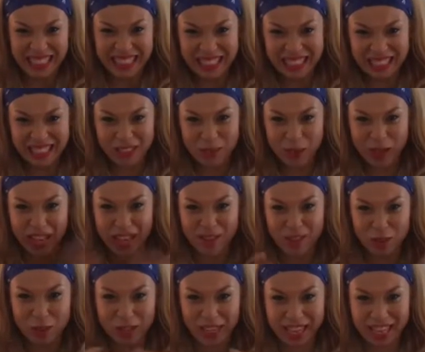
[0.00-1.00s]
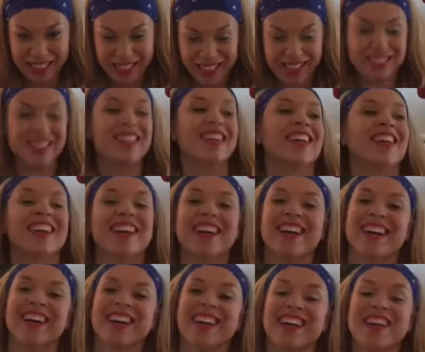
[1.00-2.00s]
We love to
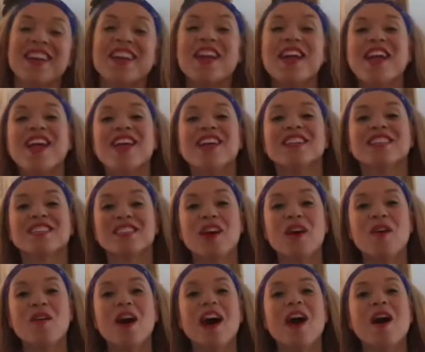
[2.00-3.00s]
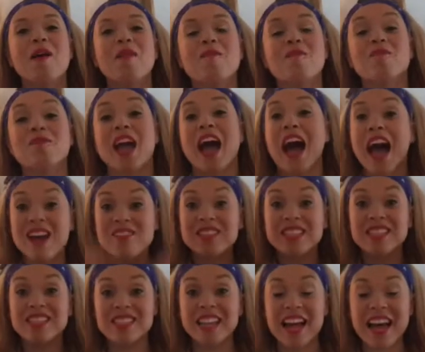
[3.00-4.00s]
eat. So I've
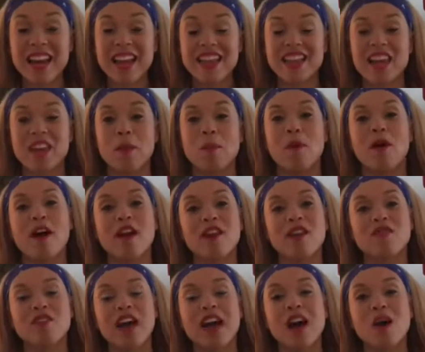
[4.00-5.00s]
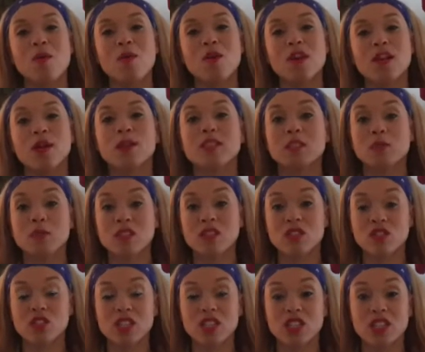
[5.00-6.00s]
decided that a part of our Christmas
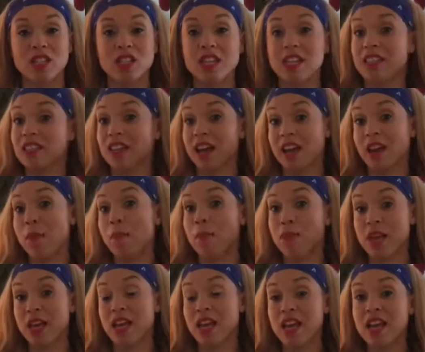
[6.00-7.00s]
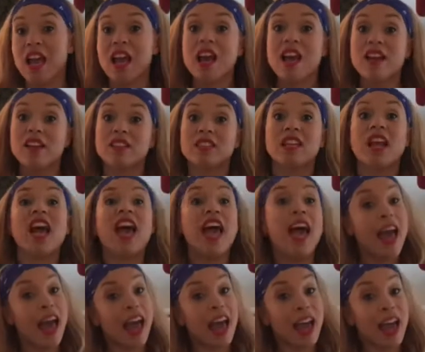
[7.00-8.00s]
tradition is gonna be to
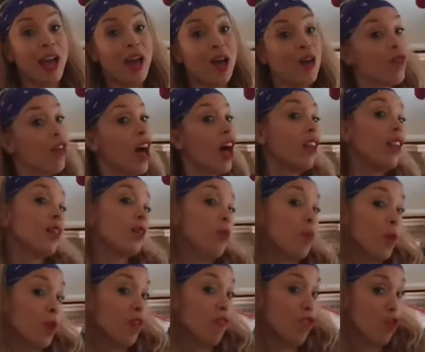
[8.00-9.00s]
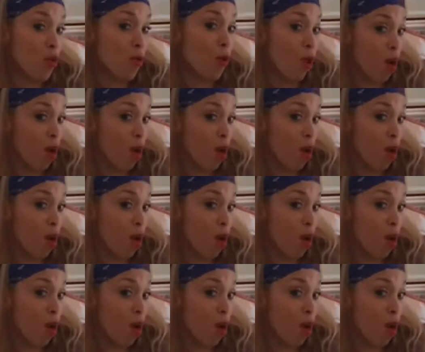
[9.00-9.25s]
have a little bit of New